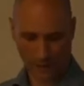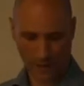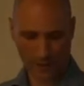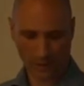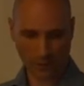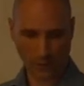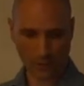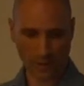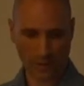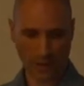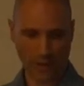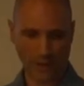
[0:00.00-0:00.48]
and
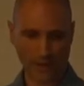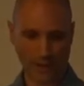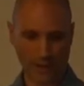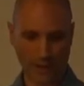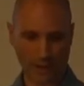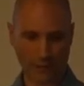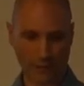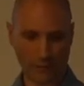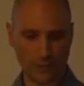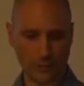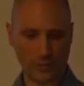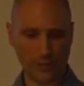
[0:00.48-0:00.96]
create
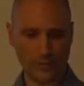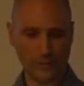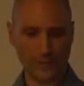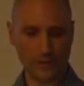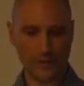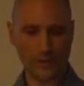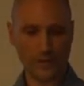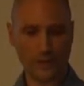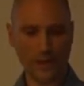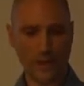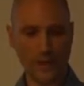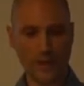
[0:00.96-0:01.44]

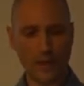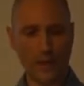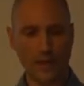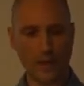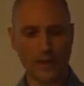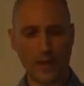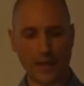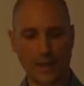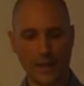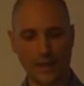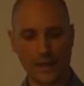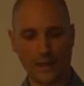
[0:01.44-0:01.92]
outputs.
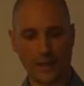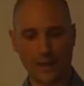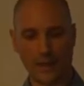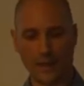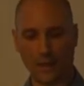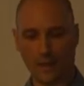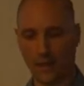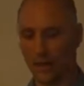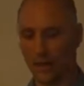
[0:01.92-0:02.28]
And